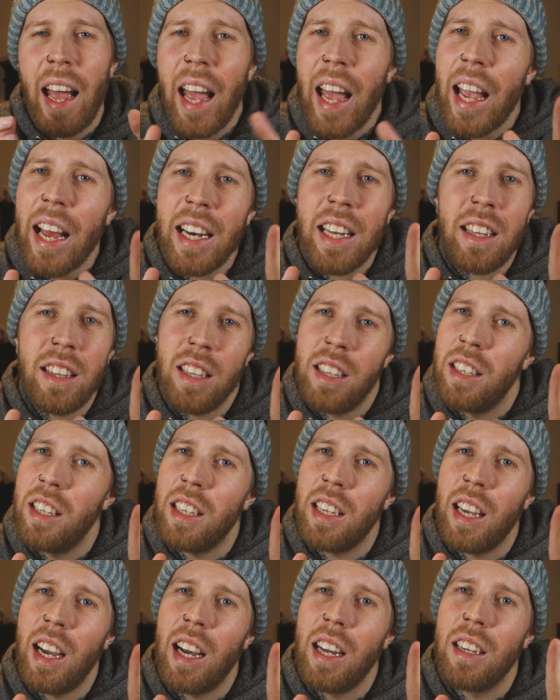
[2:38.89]
anything you
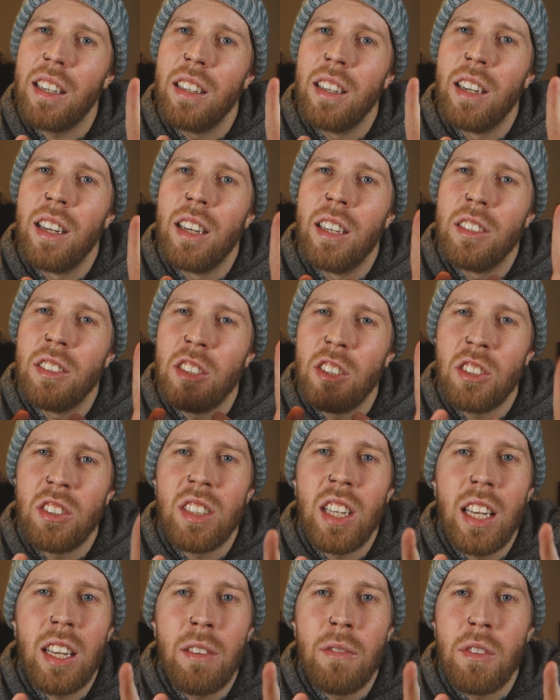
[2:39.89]
can to
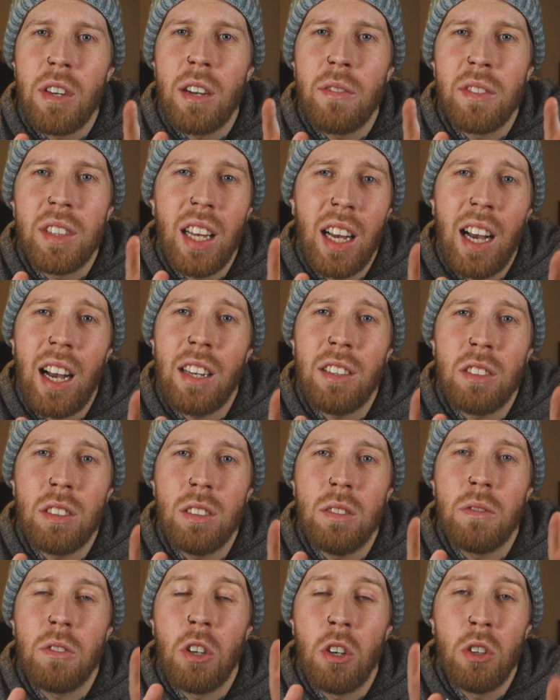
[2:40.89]
save you having the
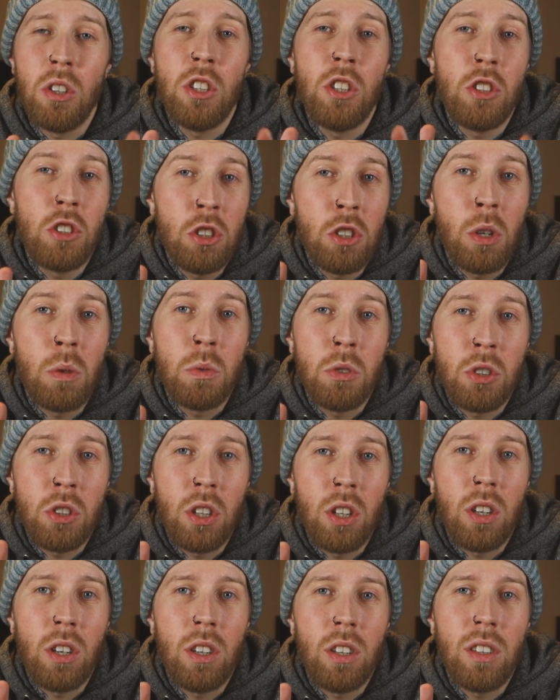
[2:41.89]
hassle of cutting a show
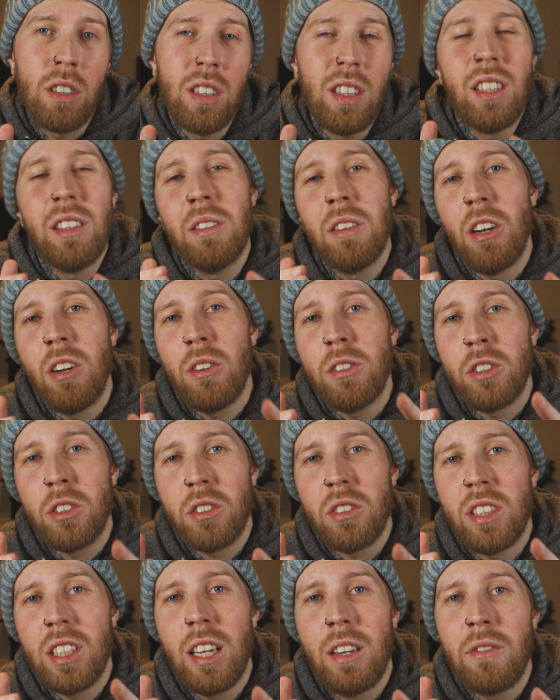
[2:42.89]
short, and it'll also
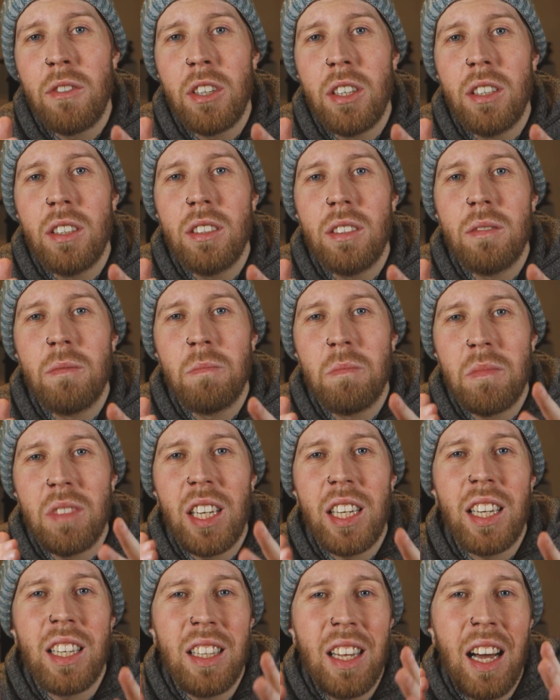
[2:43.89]
save you
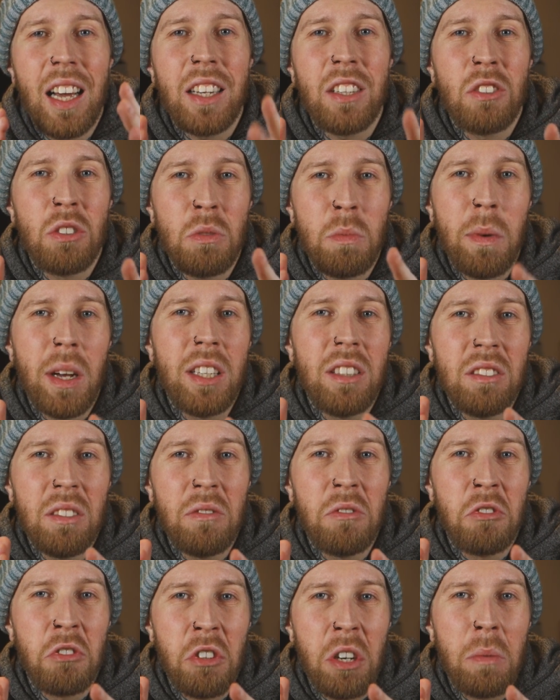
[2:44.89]
taking that
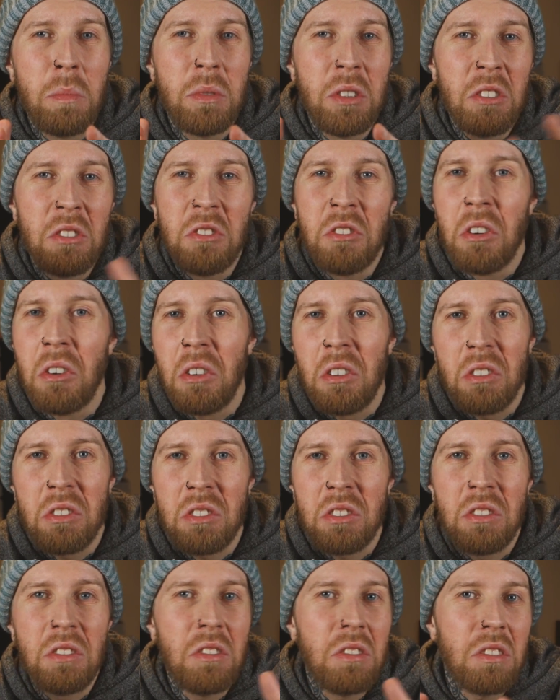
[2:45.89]
expensive trip to
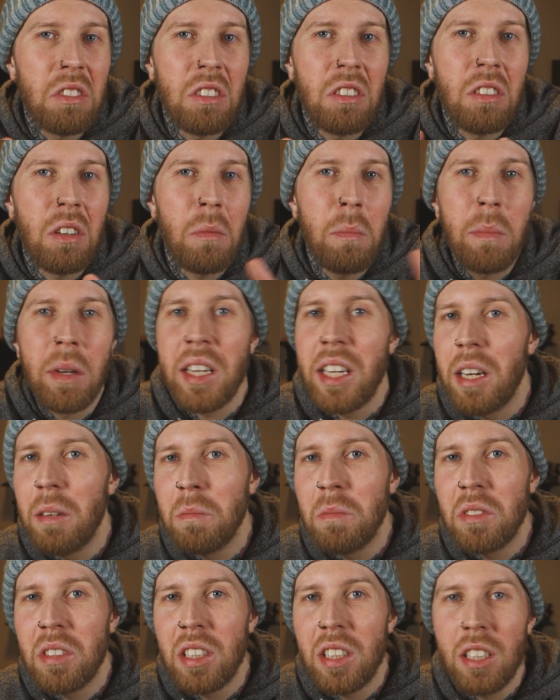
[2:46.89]
Dawson's or
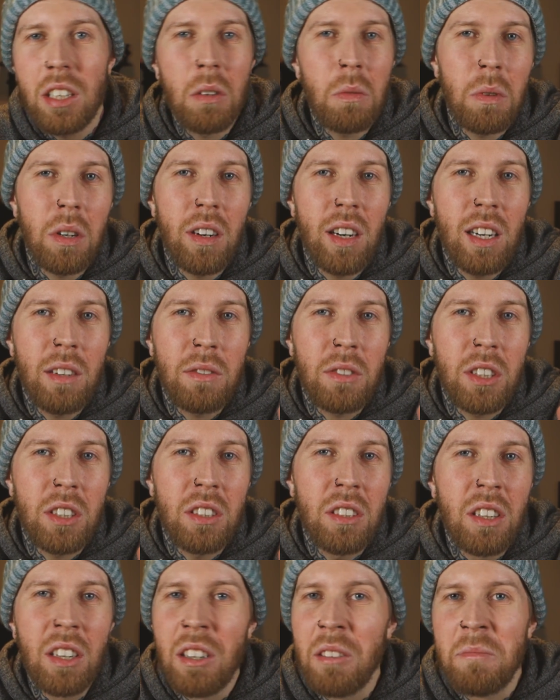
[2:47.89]
PMT or wherever.
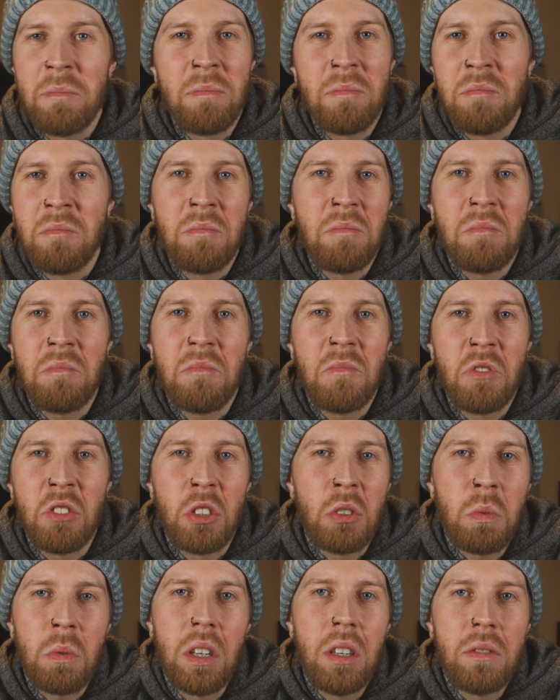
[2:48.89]
It's
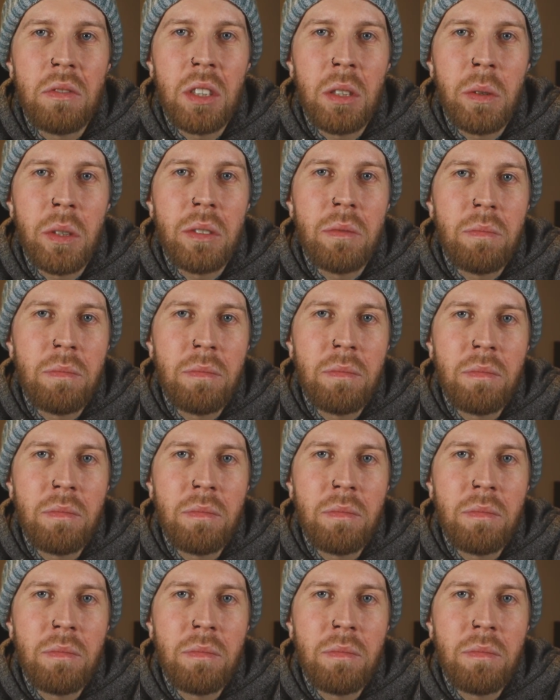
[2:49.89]
just worth doing.